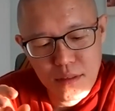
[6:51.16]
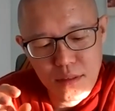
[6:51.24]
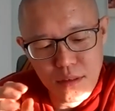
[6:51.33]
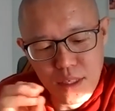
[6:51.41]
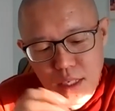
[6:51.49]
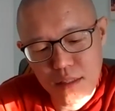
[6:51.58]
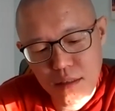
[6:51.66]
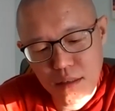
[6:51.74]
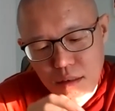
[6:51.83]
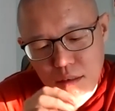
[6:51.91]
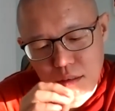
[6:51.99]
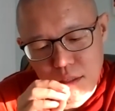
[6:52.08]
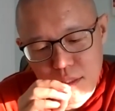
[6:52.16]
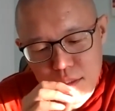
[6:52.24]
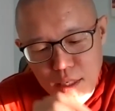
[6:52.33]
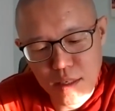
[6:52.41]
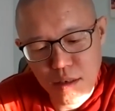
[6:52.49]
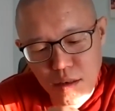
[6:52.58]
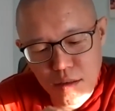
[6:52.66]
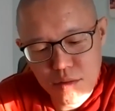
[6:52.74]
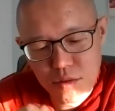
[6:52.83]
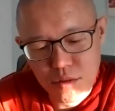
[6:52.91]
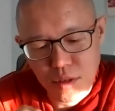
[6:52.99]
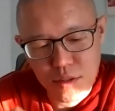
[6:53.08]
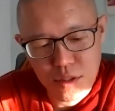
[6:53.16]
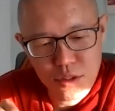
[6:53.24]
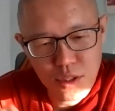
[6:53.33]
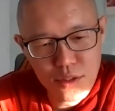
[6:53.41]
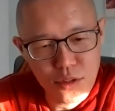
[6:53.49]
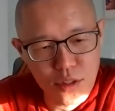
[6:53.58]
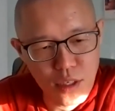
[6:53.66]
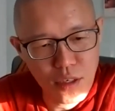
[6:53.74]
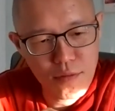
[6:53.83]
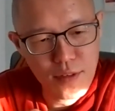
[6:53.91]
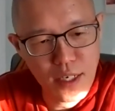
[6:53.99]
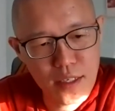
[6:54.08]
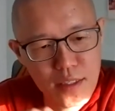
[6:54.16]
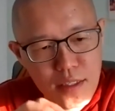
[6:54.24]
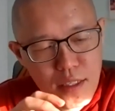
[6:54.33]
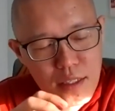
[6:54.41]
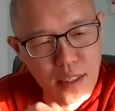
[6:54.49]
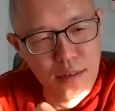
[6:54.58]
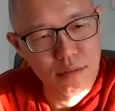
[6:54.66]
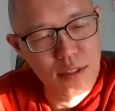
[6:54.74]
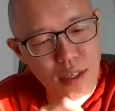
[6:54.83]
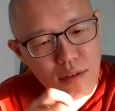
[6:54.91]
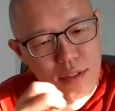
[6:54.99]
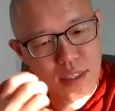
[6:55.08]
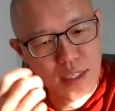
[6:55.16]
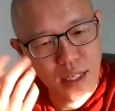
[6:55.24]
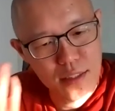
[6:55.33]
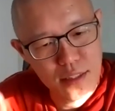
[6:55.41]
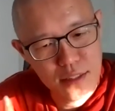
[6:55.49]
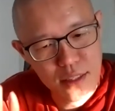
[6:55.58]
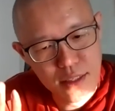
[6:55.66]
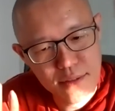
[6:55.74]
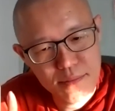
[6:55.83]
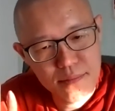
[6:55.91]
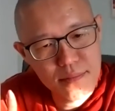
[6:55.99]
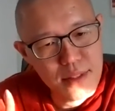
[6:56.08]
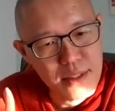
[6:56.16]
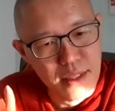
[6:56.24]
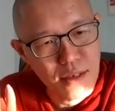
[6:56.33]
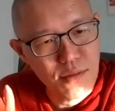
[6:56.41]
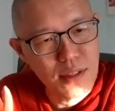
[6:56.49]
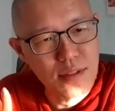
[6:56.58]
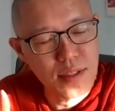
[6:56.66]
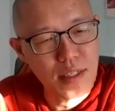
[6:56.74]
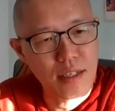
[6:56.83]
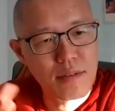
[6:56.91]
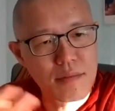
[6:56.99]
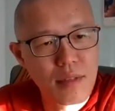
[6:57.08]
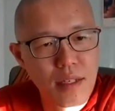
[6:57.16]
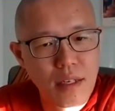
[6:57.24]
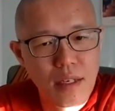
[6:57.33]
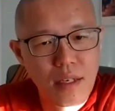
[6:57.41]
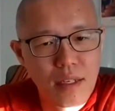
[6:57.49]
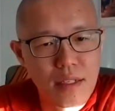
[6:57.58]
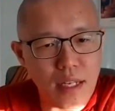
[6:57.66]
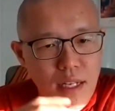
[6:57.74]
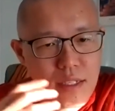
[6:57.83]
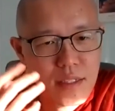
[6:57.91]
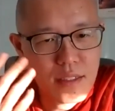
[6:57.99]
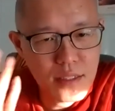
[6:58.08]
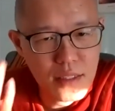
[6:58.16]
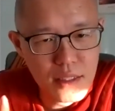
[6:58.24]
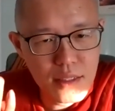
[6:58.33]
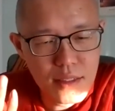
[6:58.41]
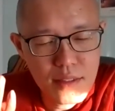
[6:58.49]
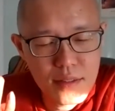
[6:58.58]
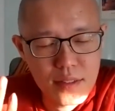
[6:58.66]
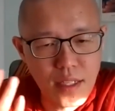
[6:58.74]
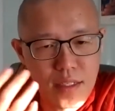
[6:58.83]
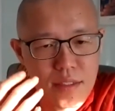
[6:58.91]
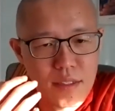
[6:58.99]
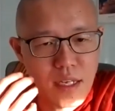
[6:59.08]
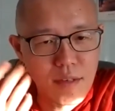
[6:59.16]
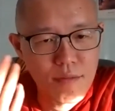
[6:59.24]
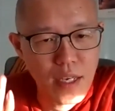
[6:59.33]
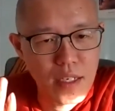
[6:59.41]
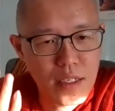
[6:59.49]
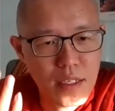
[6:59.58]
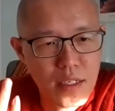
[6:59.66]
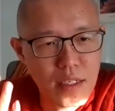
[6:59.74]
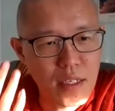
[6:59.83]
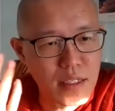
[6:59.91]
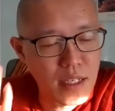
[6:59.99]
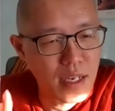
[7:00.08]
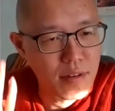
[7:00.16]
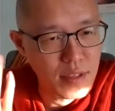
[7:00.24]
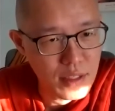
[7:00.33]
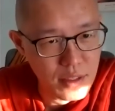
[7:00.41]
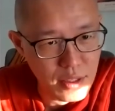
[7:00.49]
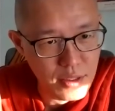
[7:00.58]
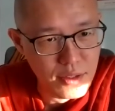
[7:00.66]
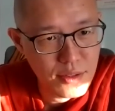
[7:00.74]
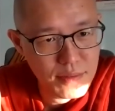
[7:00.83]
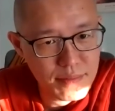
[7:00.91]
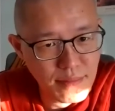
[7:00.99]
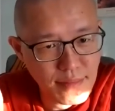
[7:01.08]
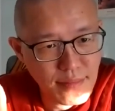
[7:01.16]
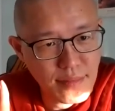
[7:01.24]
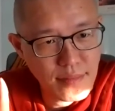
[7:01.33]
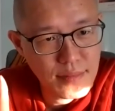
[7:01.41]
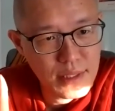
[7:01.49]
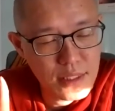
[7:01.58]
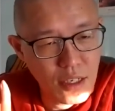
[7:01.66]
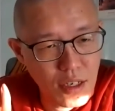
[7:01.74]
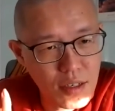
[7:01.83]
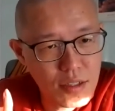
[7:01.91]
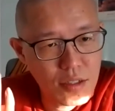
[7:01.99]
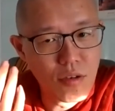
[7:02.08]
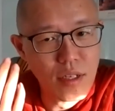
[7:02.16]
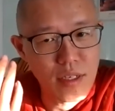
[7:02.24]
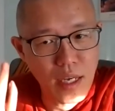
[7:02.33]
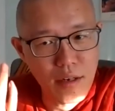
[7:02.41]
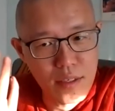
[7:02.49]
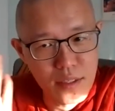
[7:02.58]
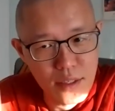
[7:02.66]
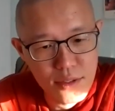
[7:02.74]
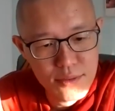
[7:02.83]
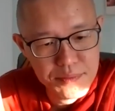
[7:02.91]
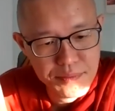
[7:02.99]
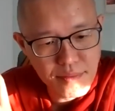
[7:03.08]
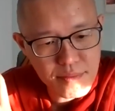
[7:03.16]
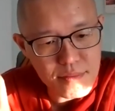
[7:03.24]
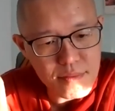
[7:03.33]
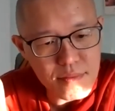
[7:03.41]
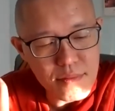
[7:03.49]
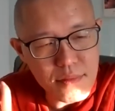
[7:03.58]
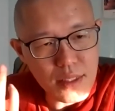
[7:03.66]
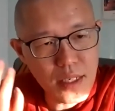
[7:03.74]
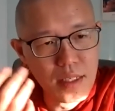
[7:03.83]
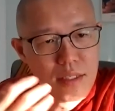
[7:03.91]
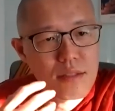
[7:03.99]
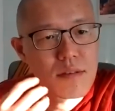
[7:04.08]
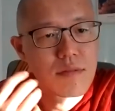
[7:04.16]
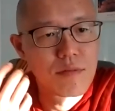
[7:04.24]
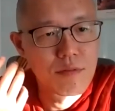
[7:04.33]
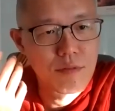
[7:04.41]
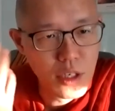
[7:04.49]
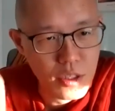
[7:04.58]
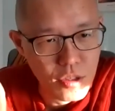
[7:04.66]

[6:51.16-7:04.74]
okay, inside all those conditions, you cannot find the resultant entity, then we say that the entity doesn't have any inherentness. No inherentness. It is void